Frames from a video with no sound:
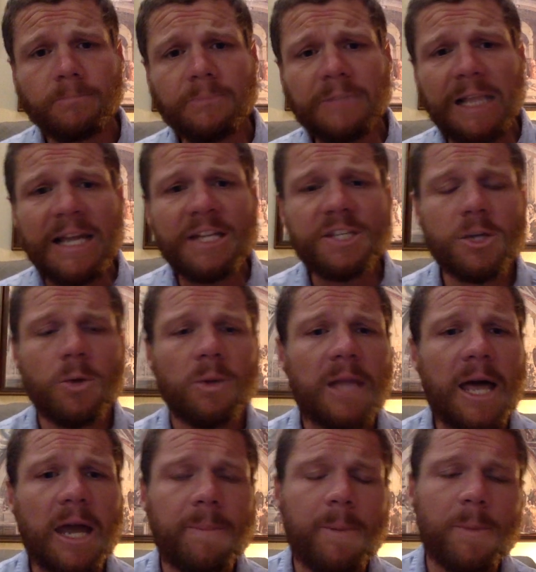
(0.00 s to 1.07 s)
And so a
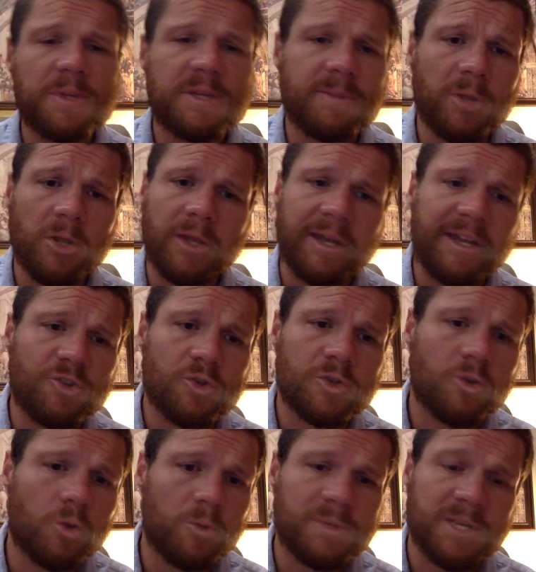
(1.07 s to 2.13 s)
lot of people simply look at interest
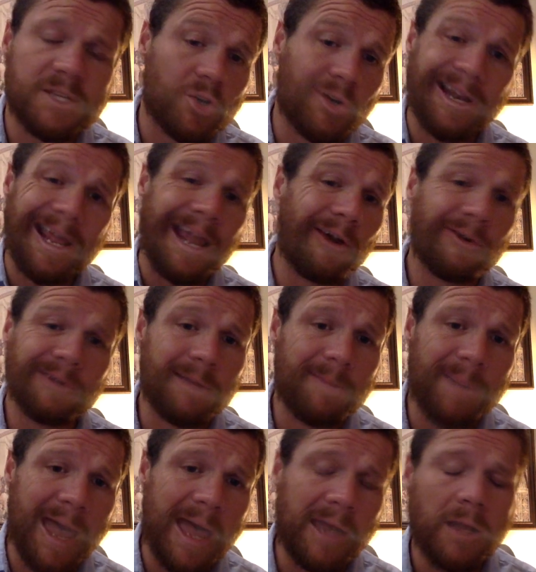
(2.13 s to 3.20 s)
groups as they're inherently
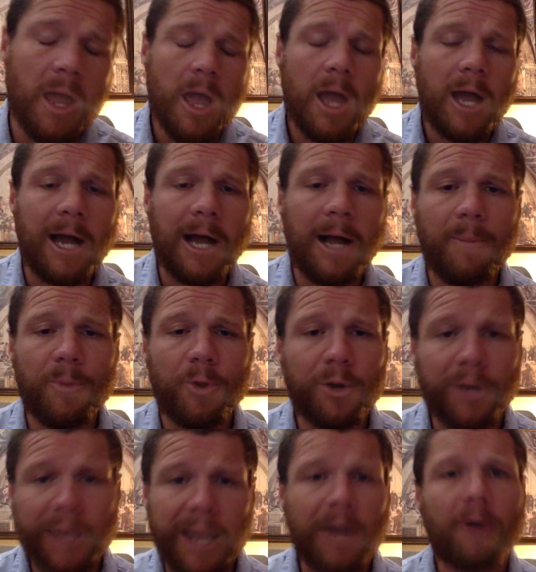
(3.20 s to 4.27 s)
bad. They're
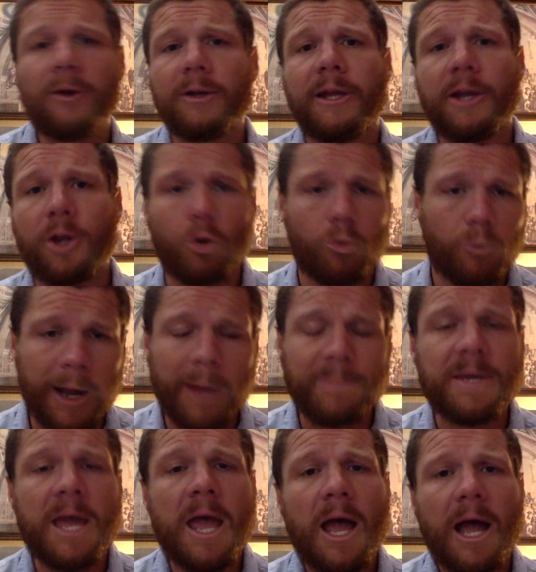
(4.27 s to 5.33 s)
inherently
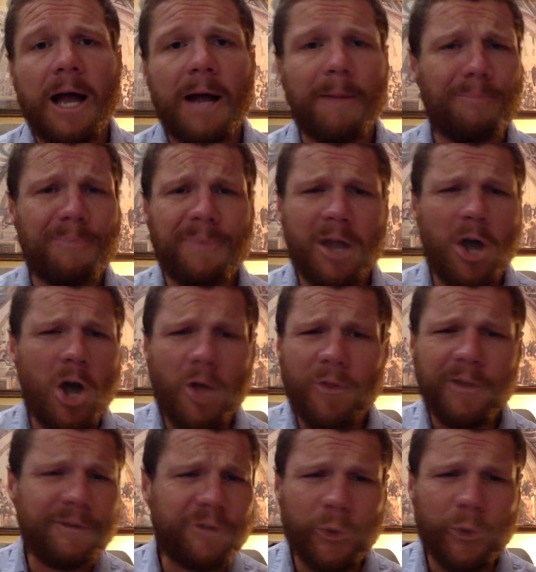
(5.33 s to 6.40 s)
corrupt. All
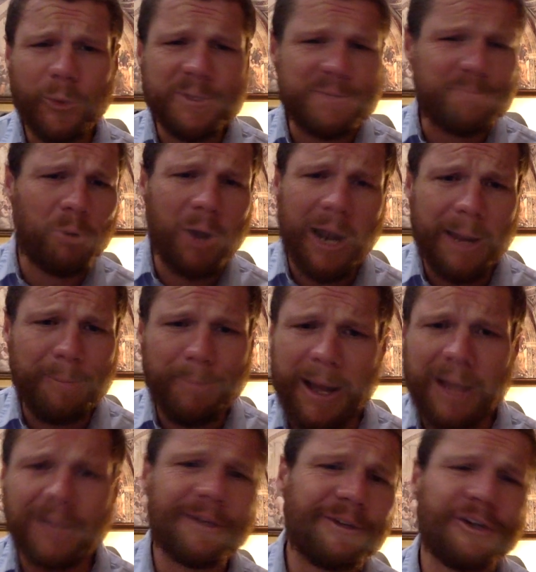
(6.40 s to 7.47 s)
they do is bribe
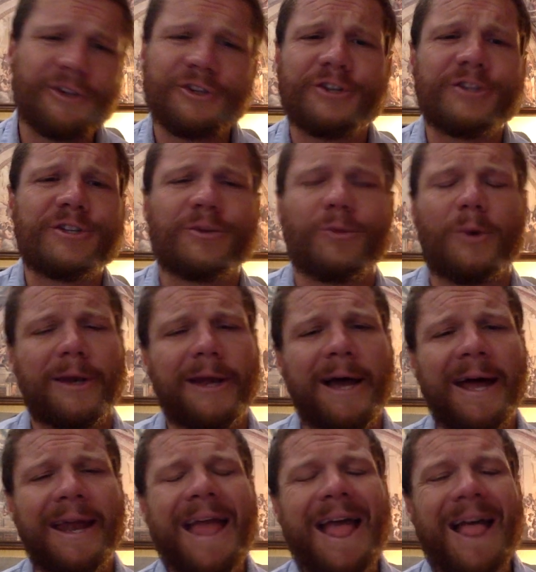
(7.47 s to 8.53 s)
politicians and
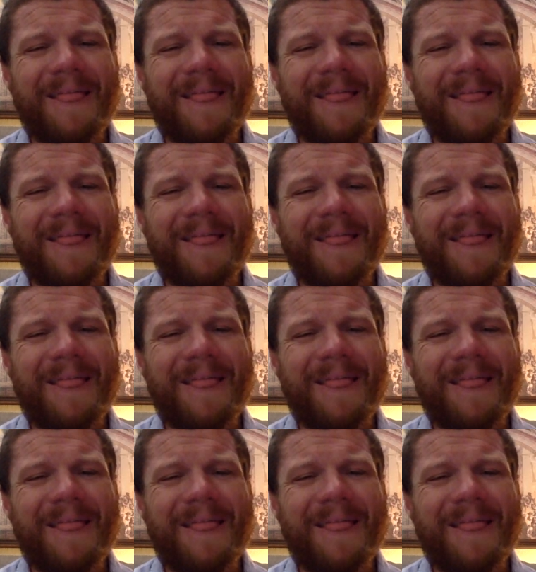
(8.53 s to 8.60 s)
whatnot.